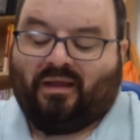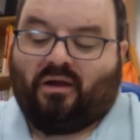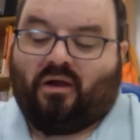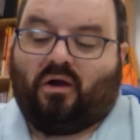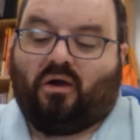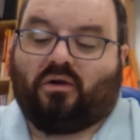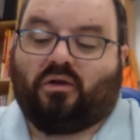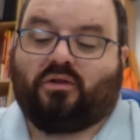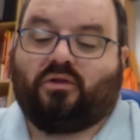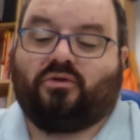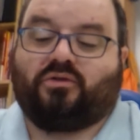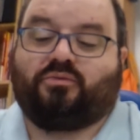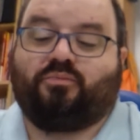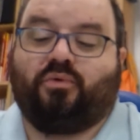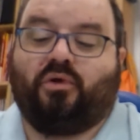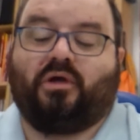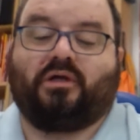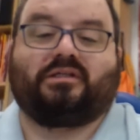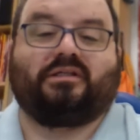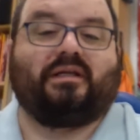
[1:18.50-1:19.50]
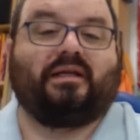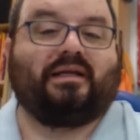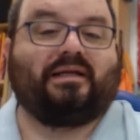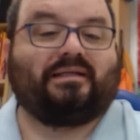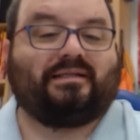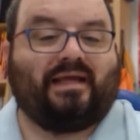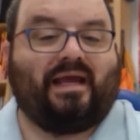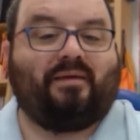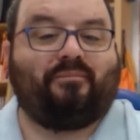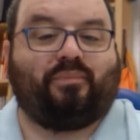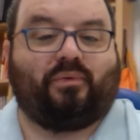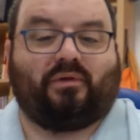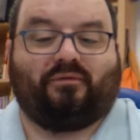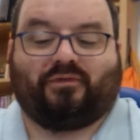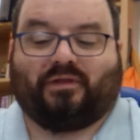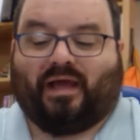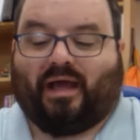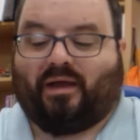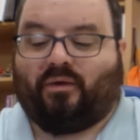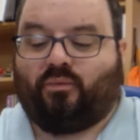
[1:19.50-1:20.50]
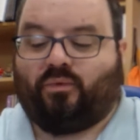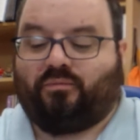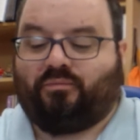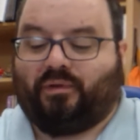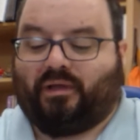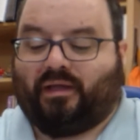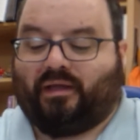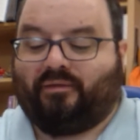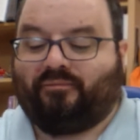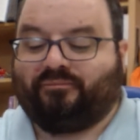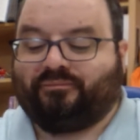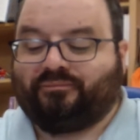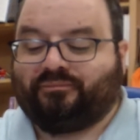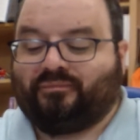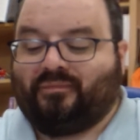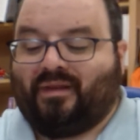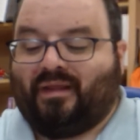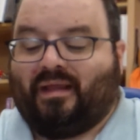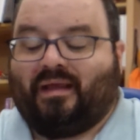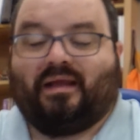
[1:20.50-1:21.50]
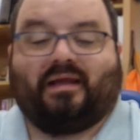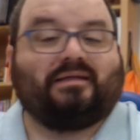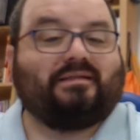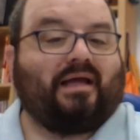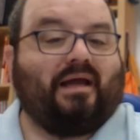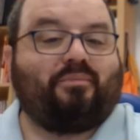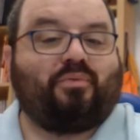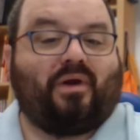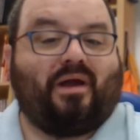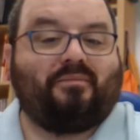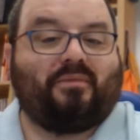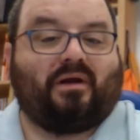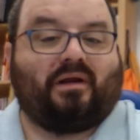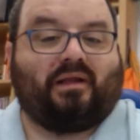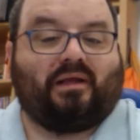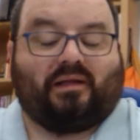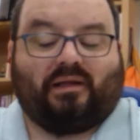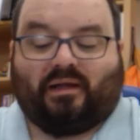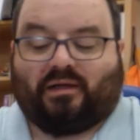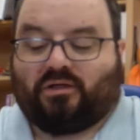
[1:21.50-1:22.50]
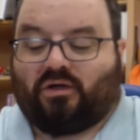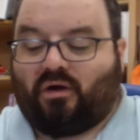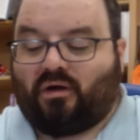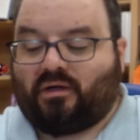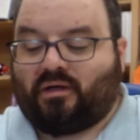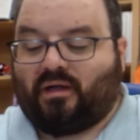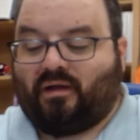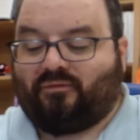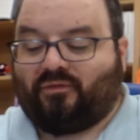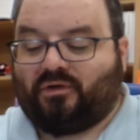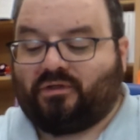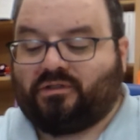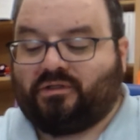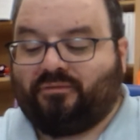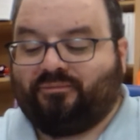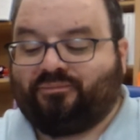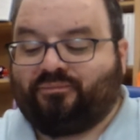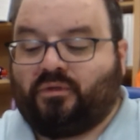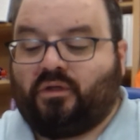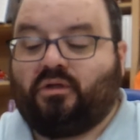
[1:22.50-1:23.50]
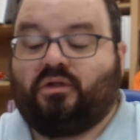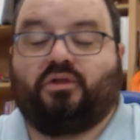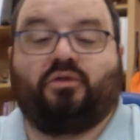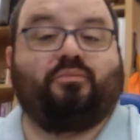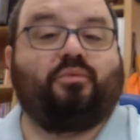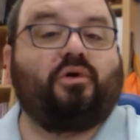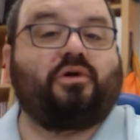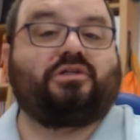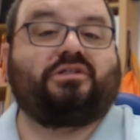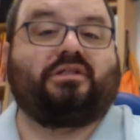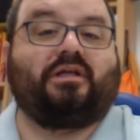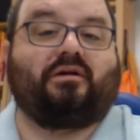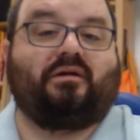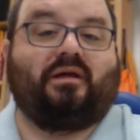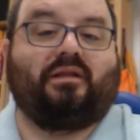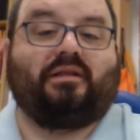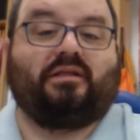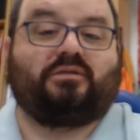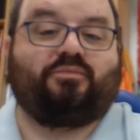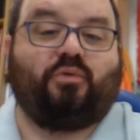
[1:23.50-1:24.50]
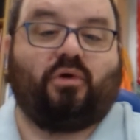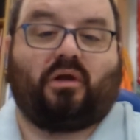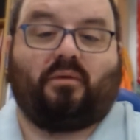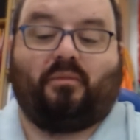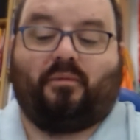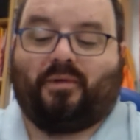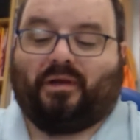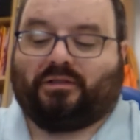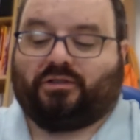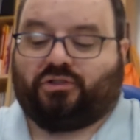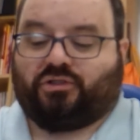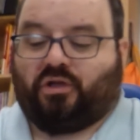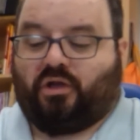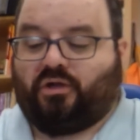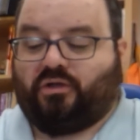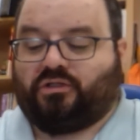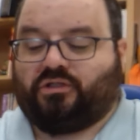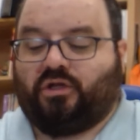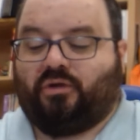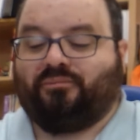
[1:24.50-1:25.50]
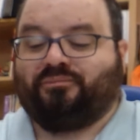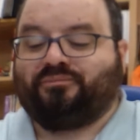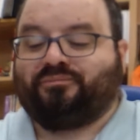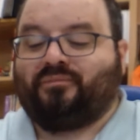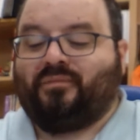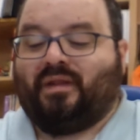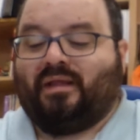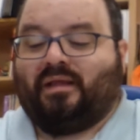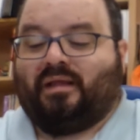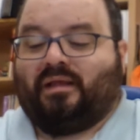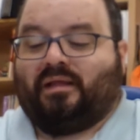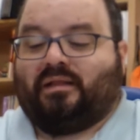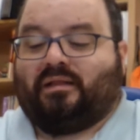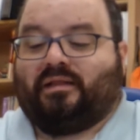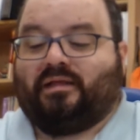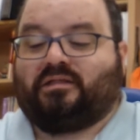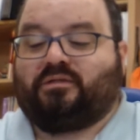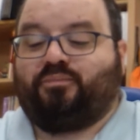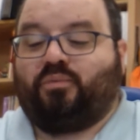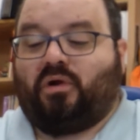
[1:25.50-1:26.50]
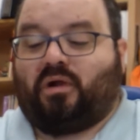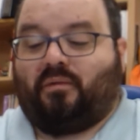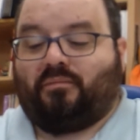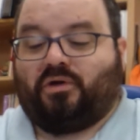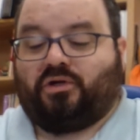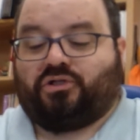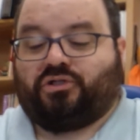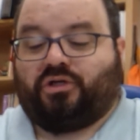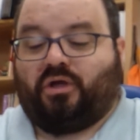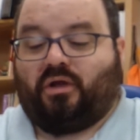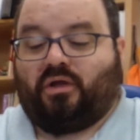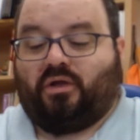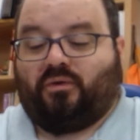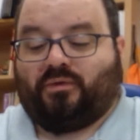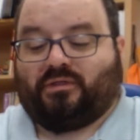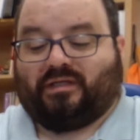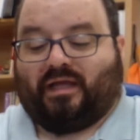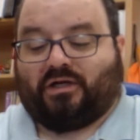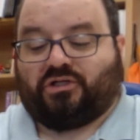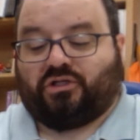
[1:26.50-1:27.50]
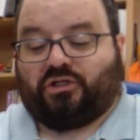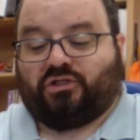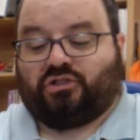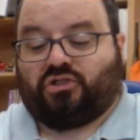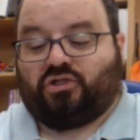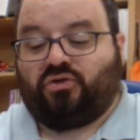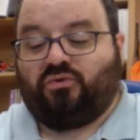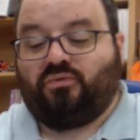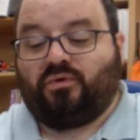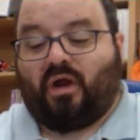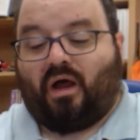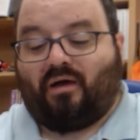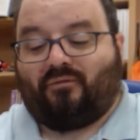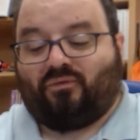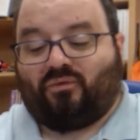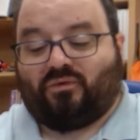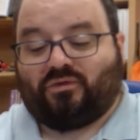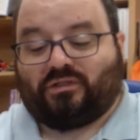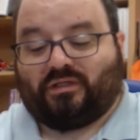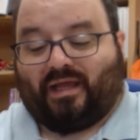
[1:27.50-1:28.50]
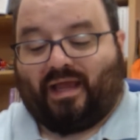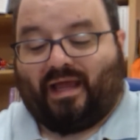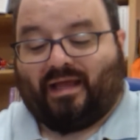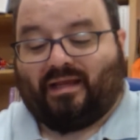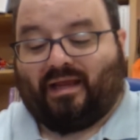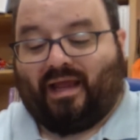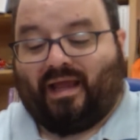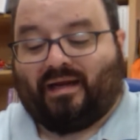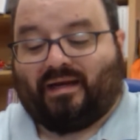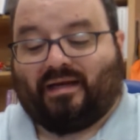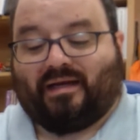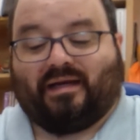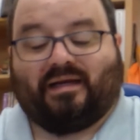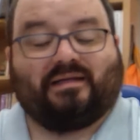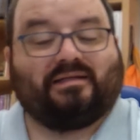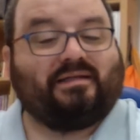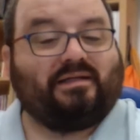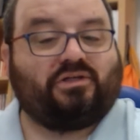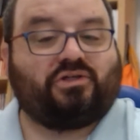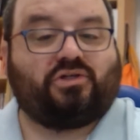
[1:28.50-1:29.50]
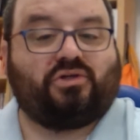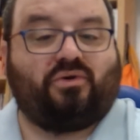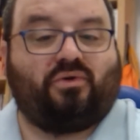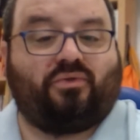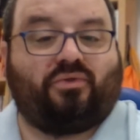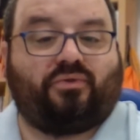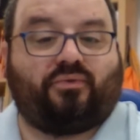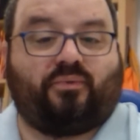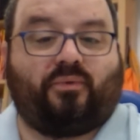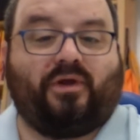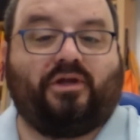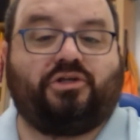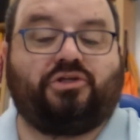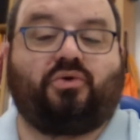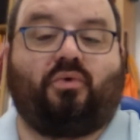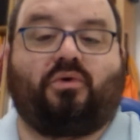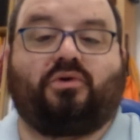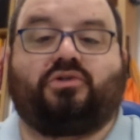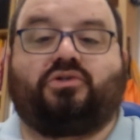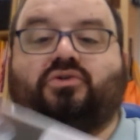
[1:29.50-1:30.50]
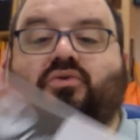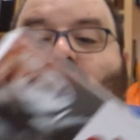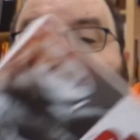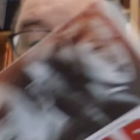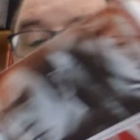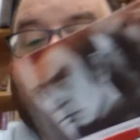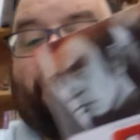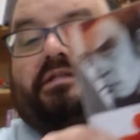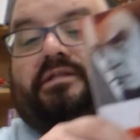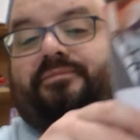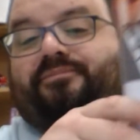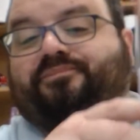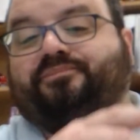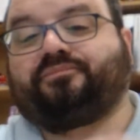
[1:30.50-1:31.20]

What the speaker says: all of those books. And an example of that would be, because I primarily collect hardcovers, the books that are in this book I'm about to show you. So this book I'm going to show you is actually 2 novels and an additional 3 short stories.